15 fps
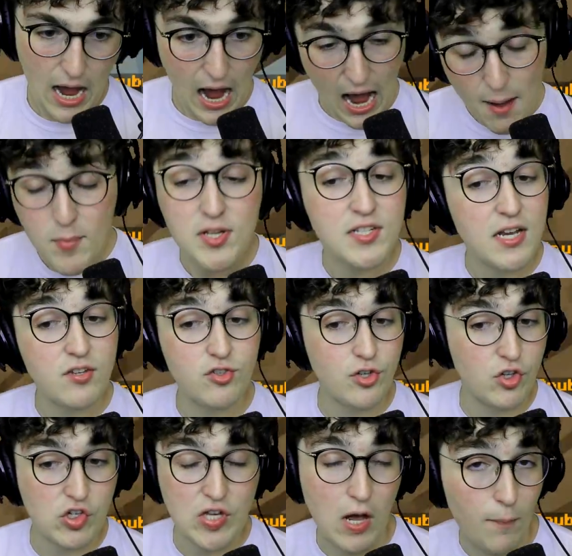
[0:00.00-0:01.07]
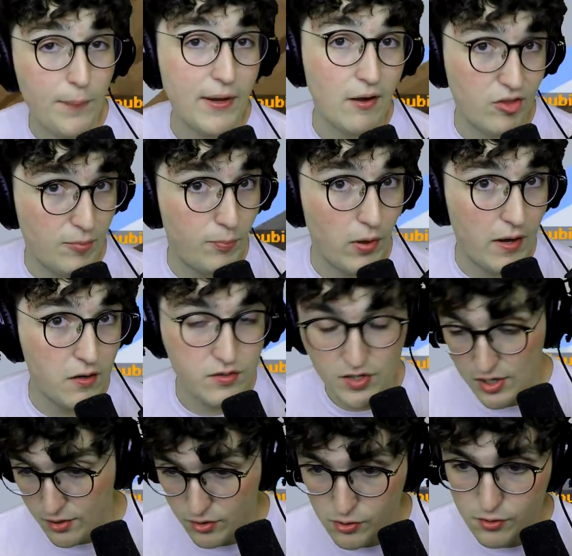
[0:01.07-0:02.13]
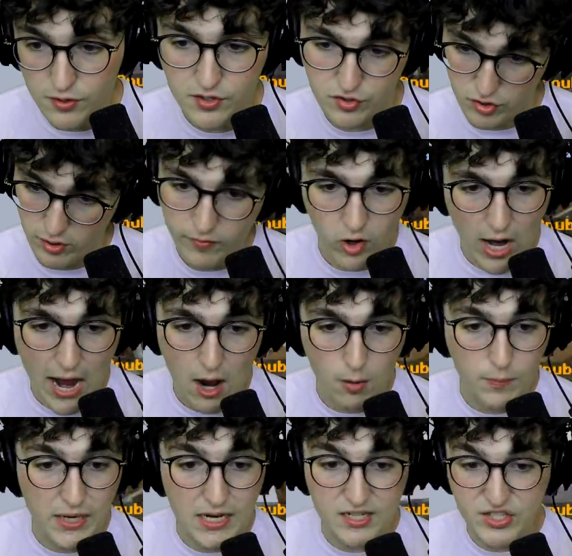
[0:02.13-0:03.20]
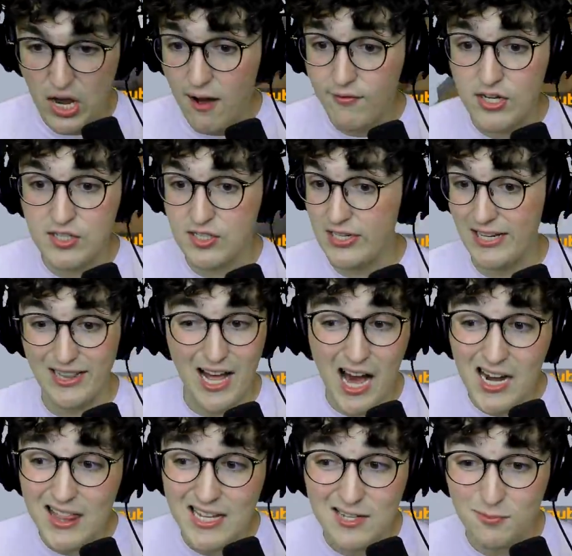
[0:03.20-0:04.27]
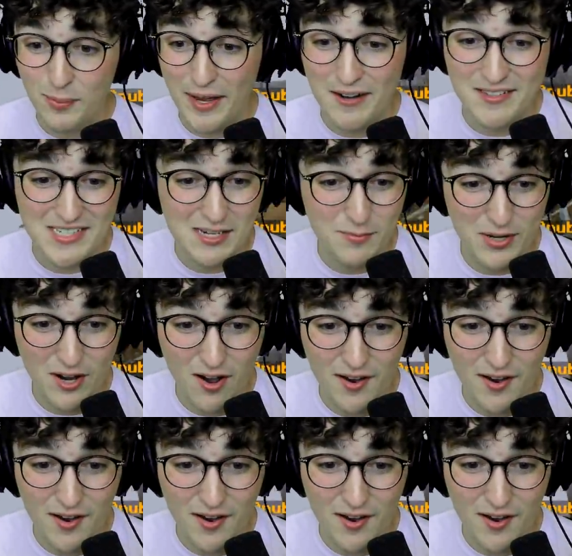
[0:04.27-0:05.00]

I'm essentially just helping out the players that are new to the server out, because obviously a lot of these players that have been